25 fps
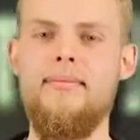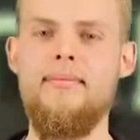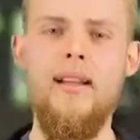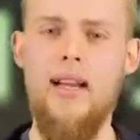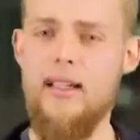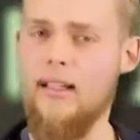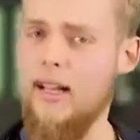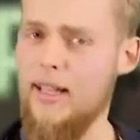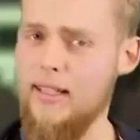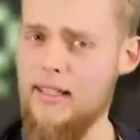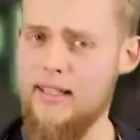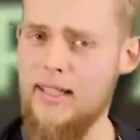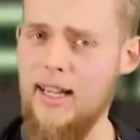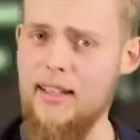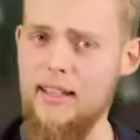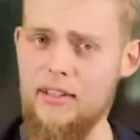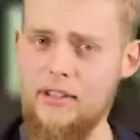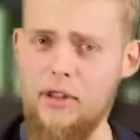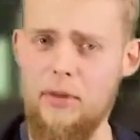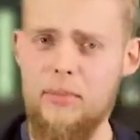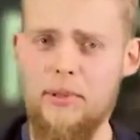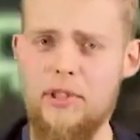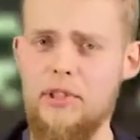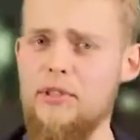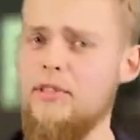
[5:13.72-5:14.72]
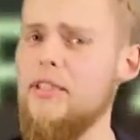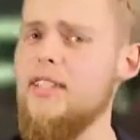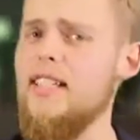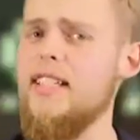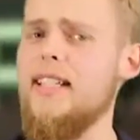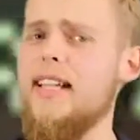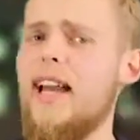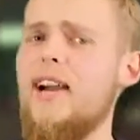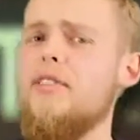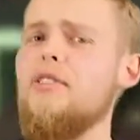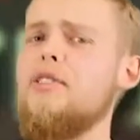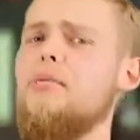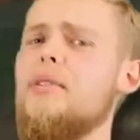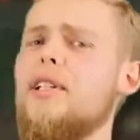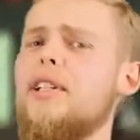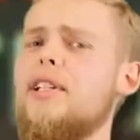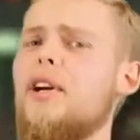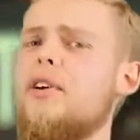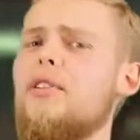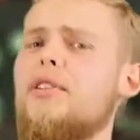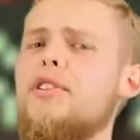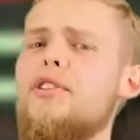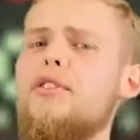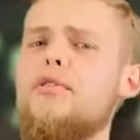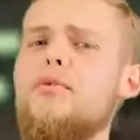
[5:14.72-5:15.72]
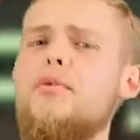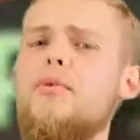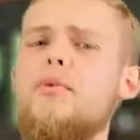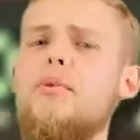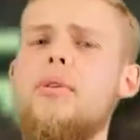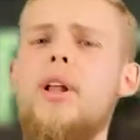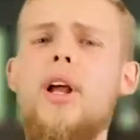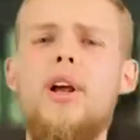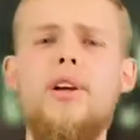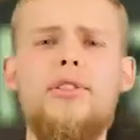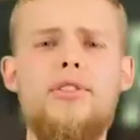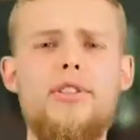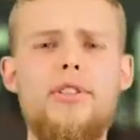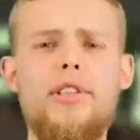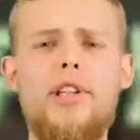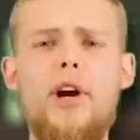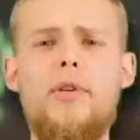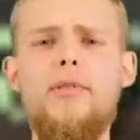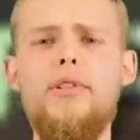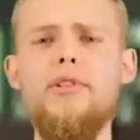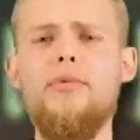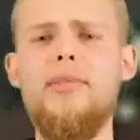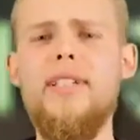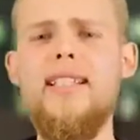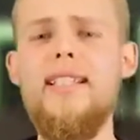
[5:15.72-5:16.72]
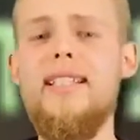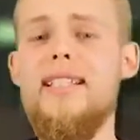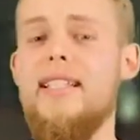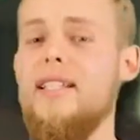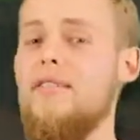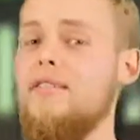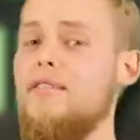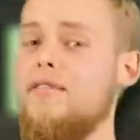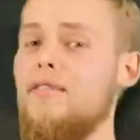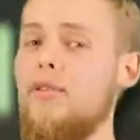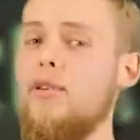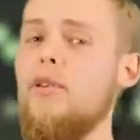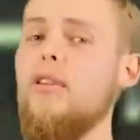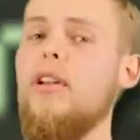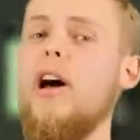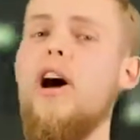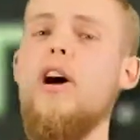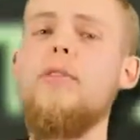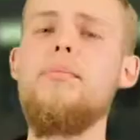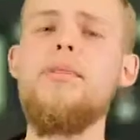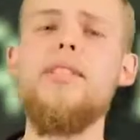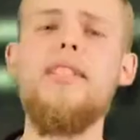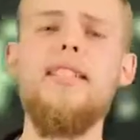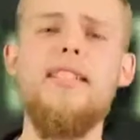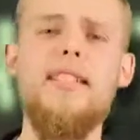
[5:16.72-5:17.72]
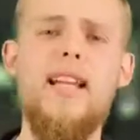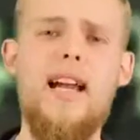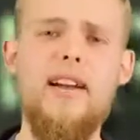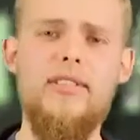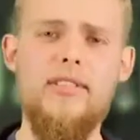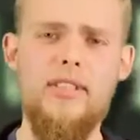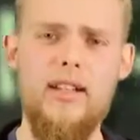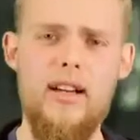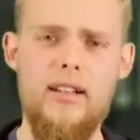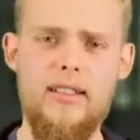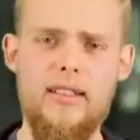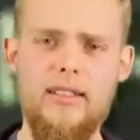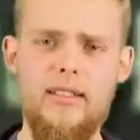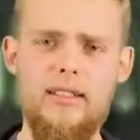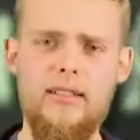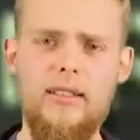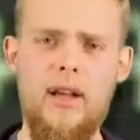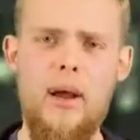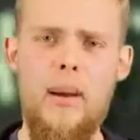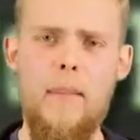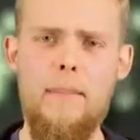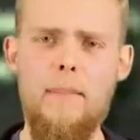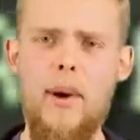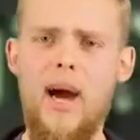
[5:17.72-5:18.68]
I'd like to take this opportunity now to encourage you all to go and read the full ups and downs article